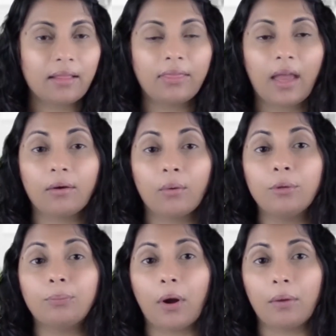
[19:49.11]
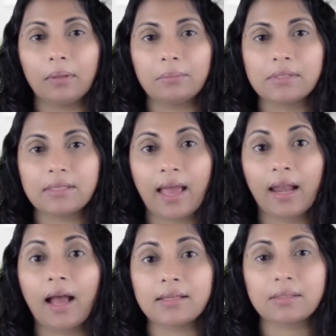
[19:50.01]
thyroid problems,
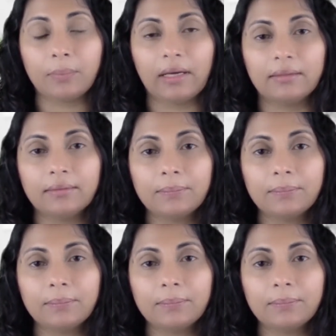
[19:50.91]
and asthma.